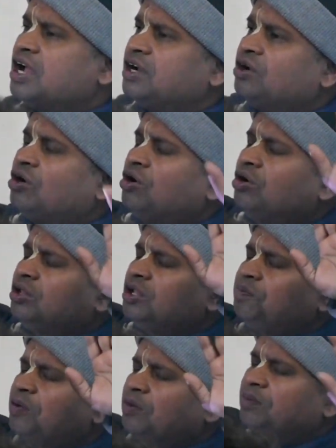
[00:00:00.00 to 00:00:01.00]
and all
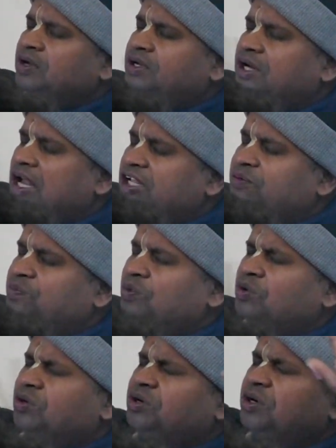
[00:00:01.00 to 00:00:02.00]
the public
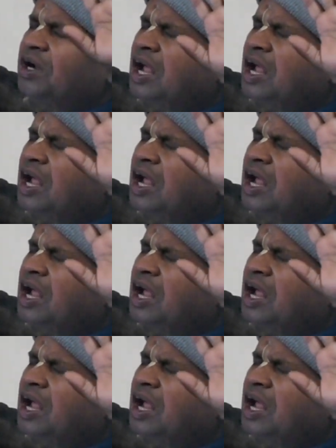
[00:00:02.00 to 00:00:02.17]
transport,